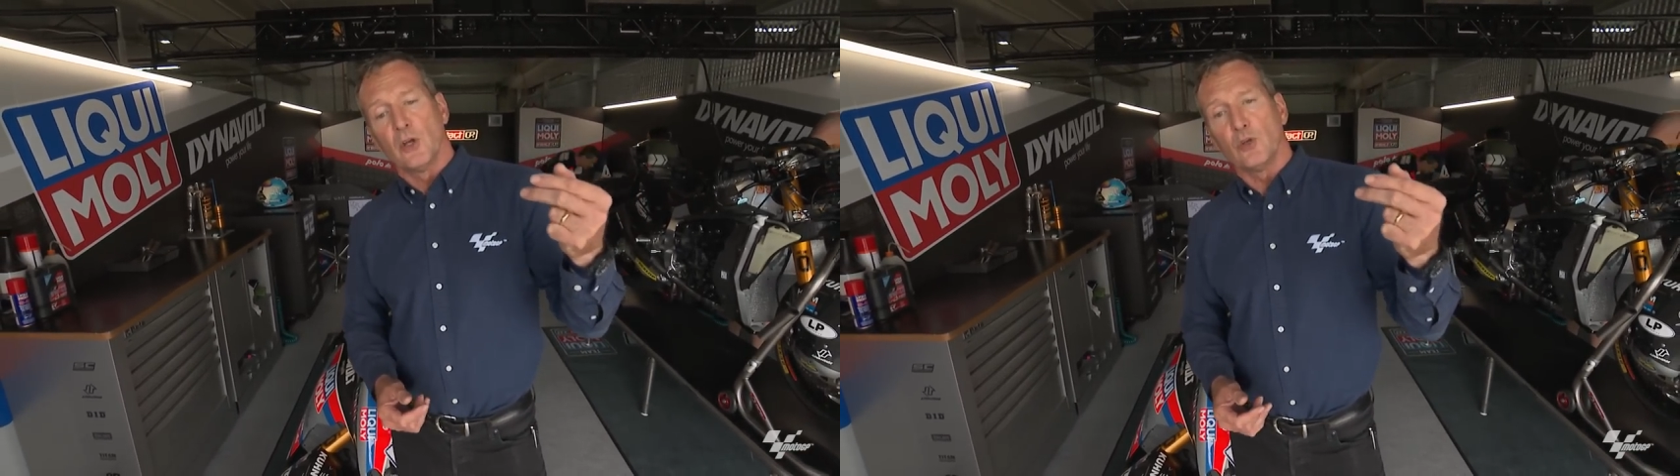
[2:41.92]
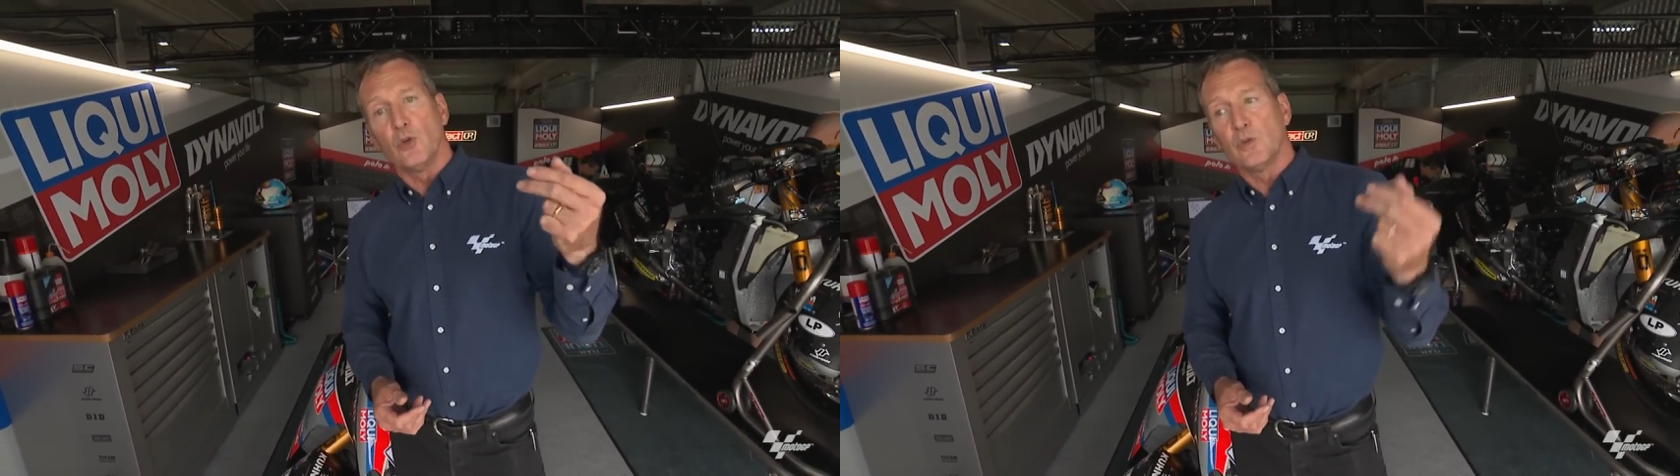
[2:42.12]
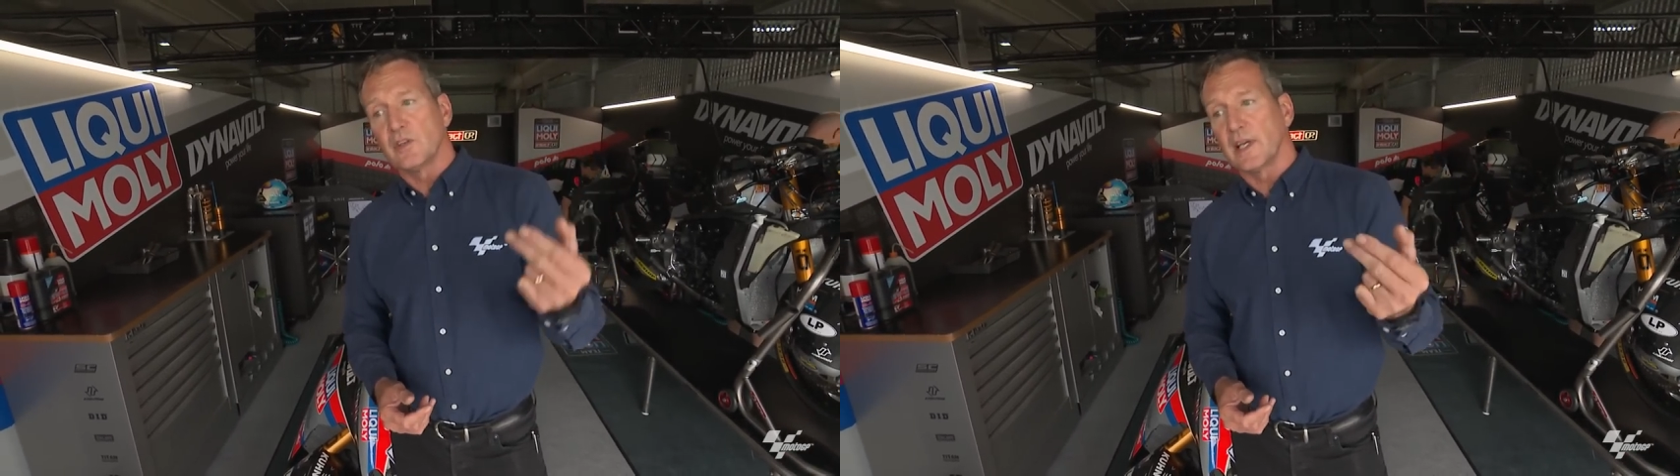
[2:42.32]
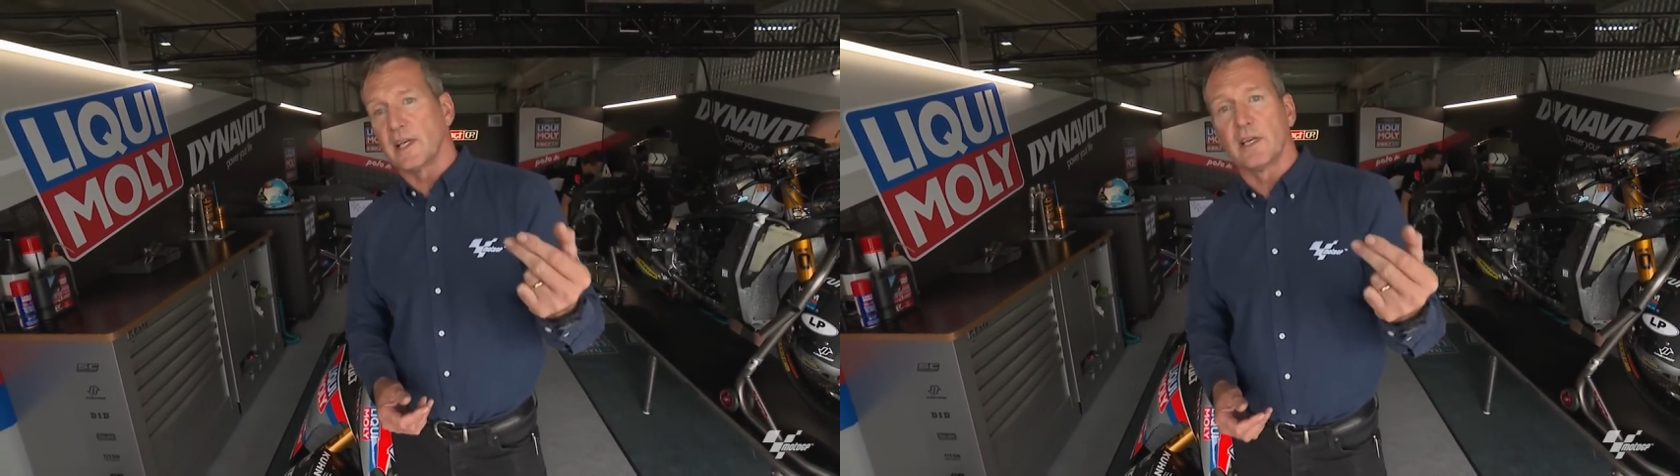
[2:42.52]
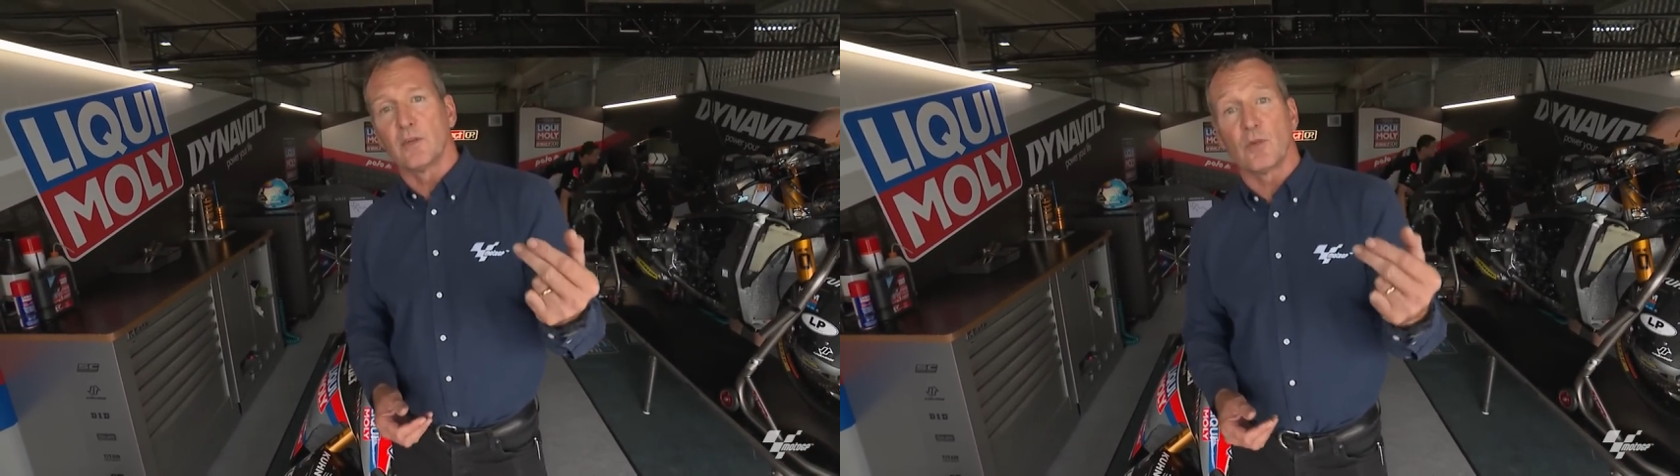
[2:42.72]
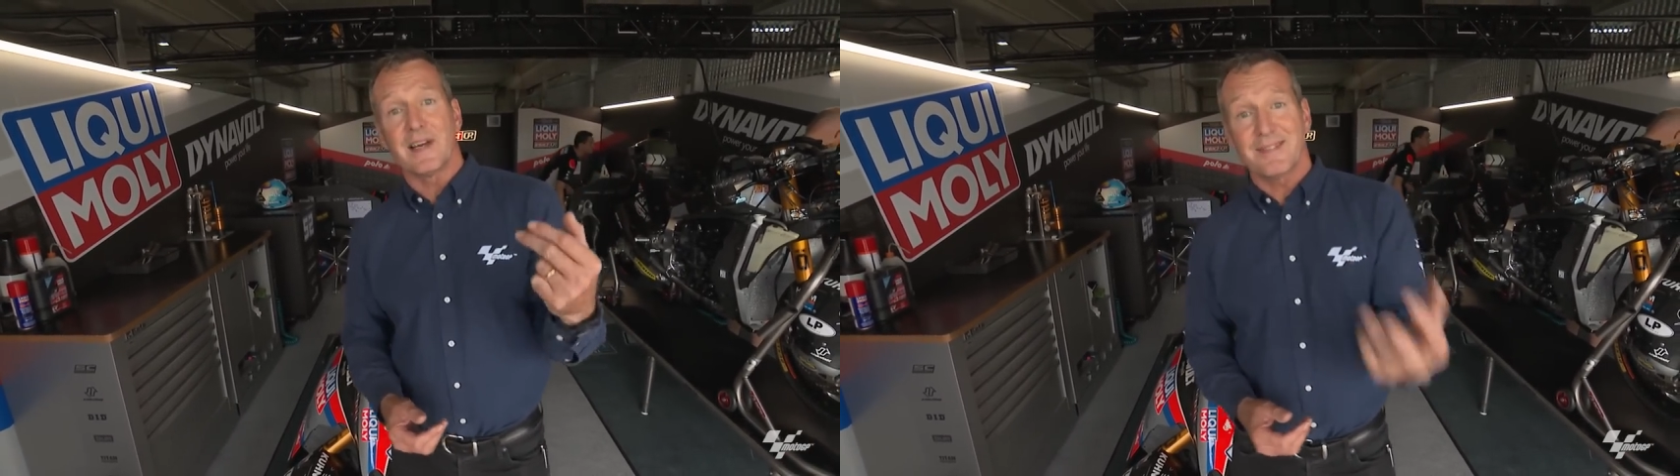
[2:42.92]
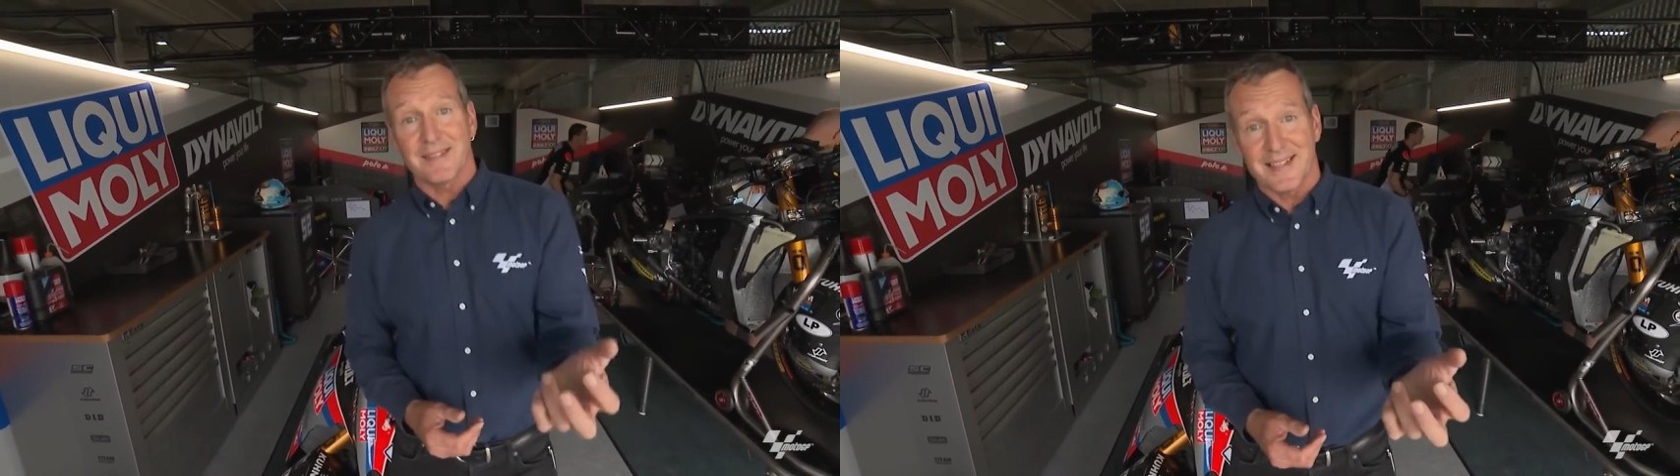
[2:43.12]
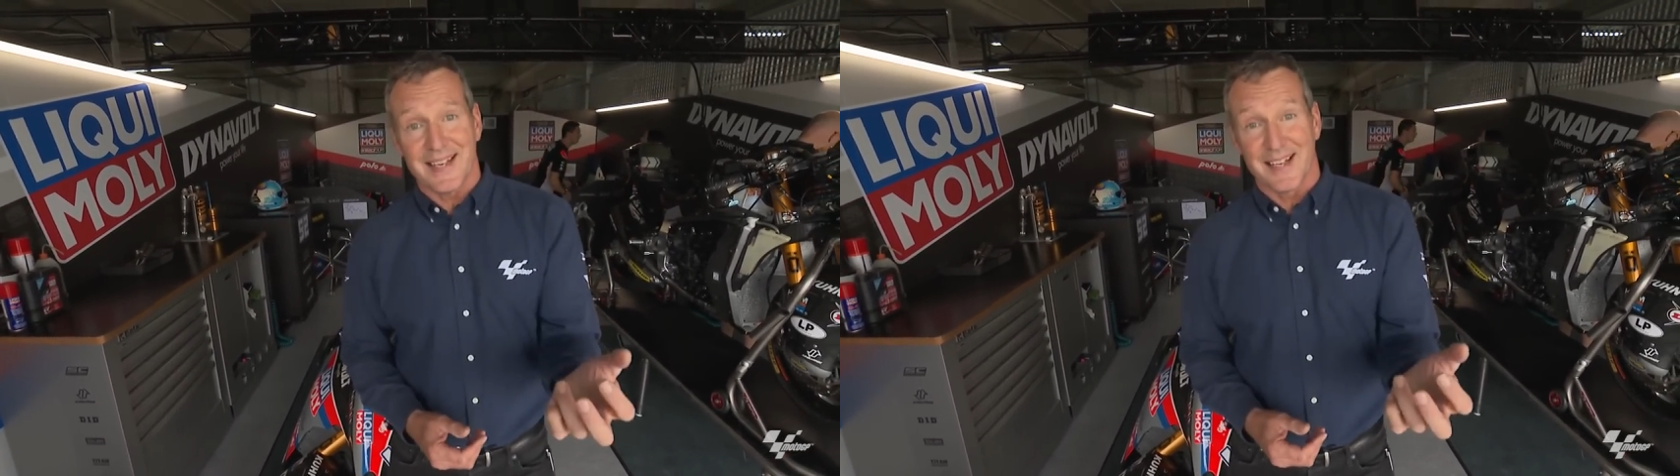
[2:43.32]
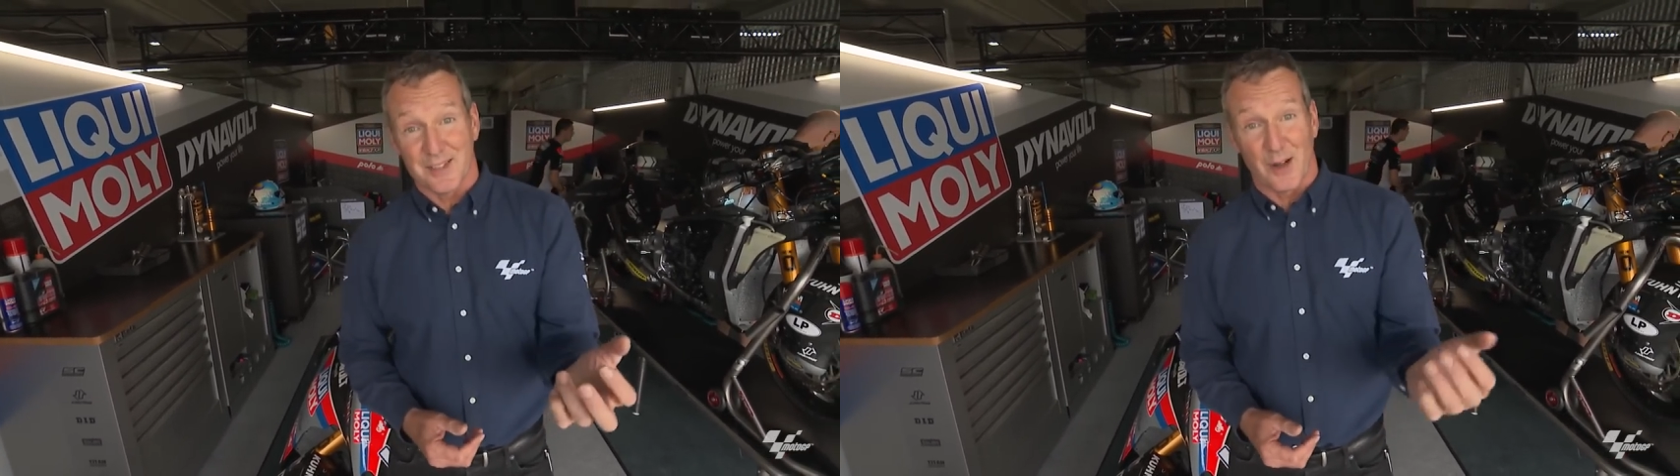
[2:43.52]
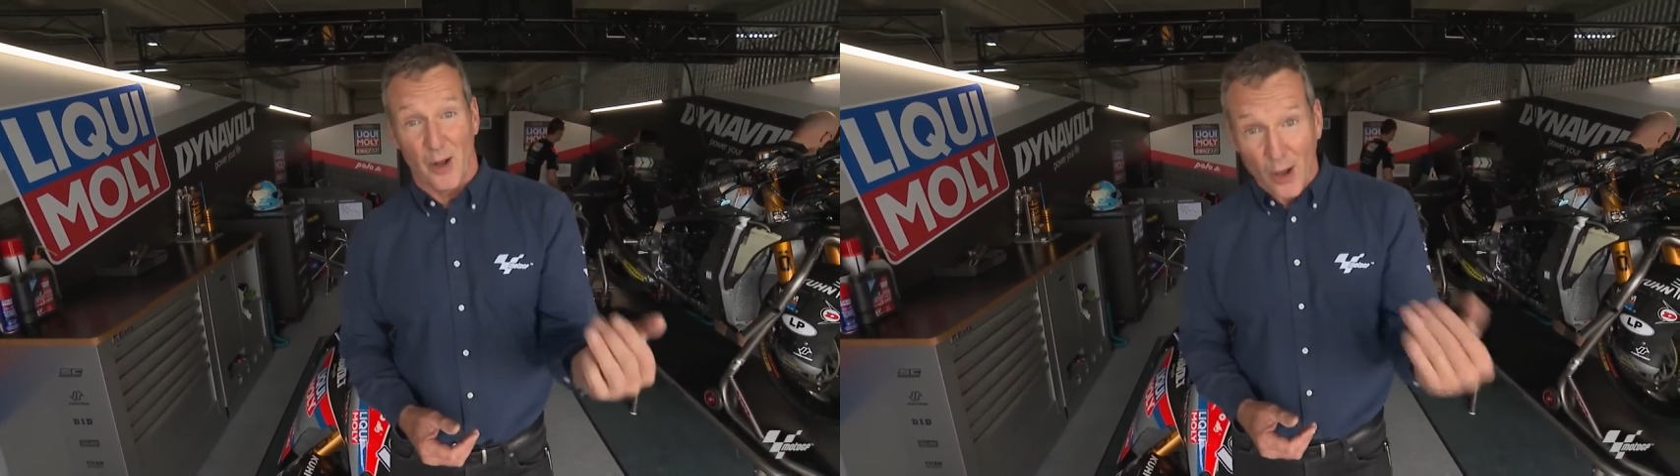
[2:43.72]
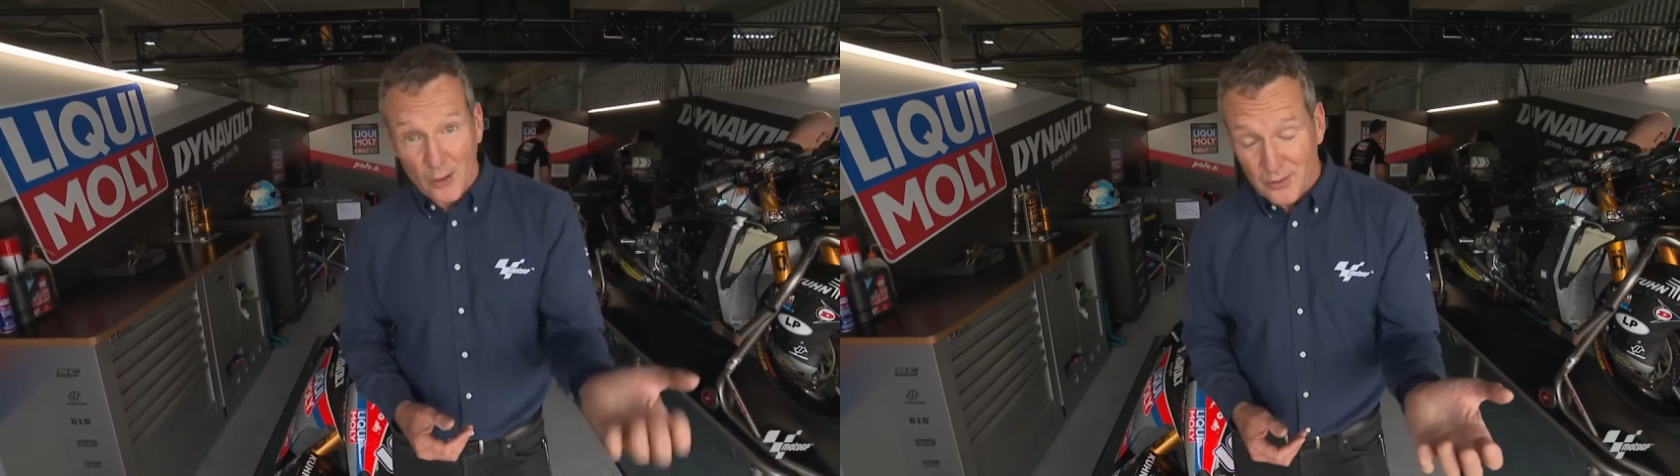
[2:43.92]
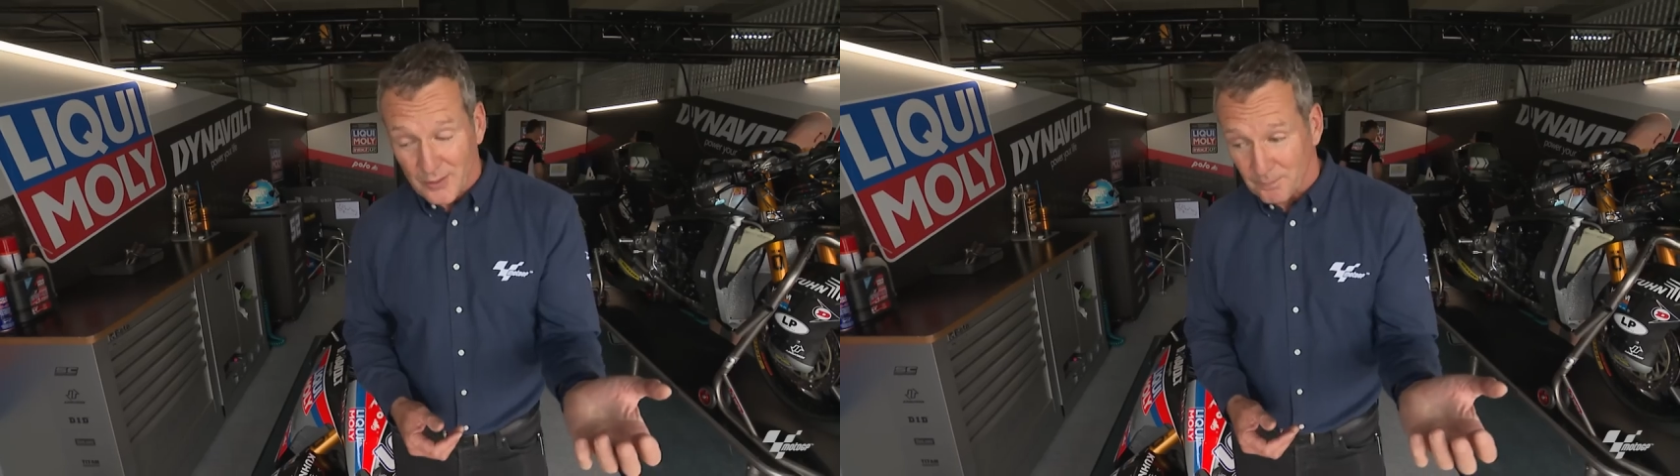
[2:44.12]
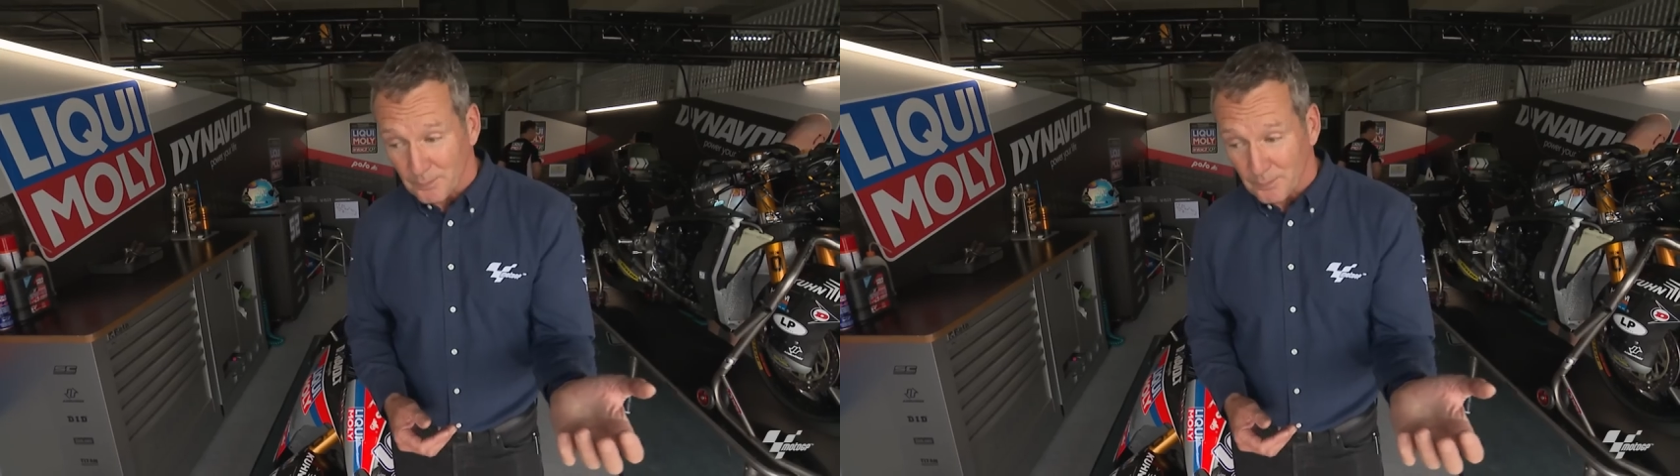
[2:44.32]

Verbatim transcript: using it in recent years a lot